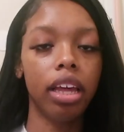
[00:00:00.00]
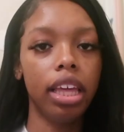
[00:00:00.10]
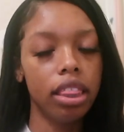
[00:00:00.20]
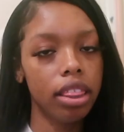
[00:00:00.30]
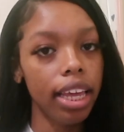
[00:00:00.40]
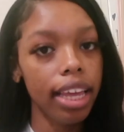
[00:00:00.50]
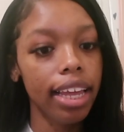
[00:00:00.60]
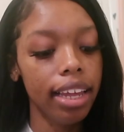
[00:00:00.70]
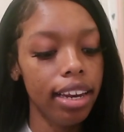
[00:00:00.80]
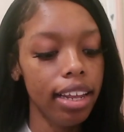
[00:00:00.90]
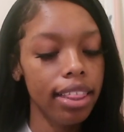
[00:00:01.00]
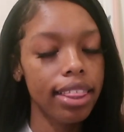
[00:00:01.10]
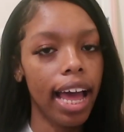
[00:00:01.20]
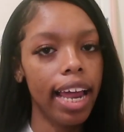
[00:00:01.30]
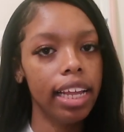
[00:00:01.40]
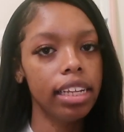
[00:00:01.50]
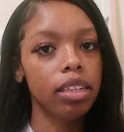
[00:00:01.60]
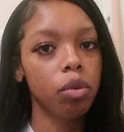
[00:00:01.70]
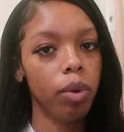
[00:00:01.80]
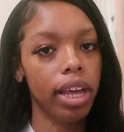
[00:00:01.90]
And then that
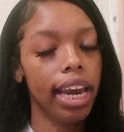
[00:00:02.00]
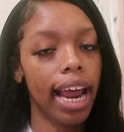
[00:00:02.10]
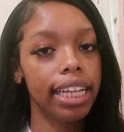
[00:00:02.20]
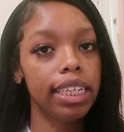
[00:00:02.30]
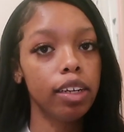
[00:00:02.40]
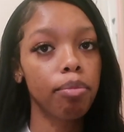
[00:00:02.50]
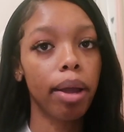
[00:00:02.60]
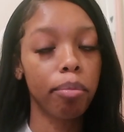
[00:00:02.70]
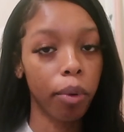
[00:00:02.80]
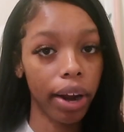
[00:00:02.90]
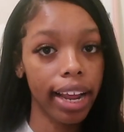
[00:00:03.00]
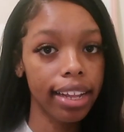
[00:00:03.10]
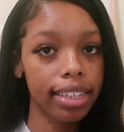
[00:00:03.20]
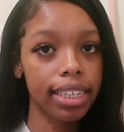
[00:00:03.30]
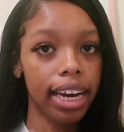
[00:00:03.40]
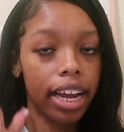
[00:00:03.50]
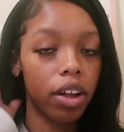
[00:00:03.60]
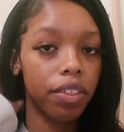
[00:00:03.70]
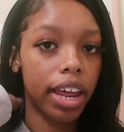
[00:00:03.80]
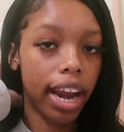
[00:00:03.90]
is when I took my braids
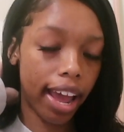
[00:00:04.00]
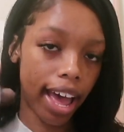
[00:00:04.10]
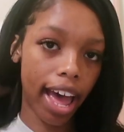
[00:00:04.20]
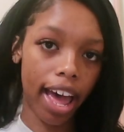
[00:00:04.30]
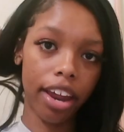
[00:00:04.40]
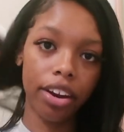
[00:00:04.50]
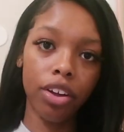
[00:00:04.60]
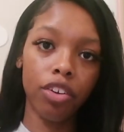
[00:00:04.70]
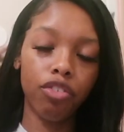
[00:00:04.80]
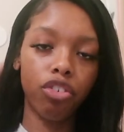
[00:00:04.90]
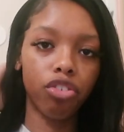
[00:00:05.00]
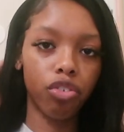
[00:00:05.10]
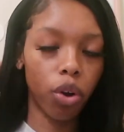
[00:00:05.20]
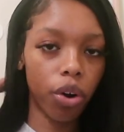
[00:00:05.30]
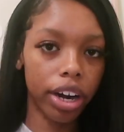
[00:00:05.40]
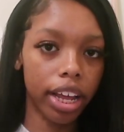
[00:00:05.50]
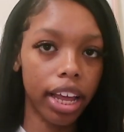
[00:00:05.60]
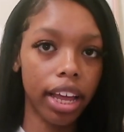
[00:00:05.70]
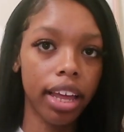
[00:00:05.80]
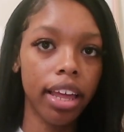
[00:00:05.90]
down that I had for
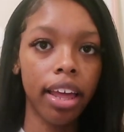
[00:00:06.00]
Florida.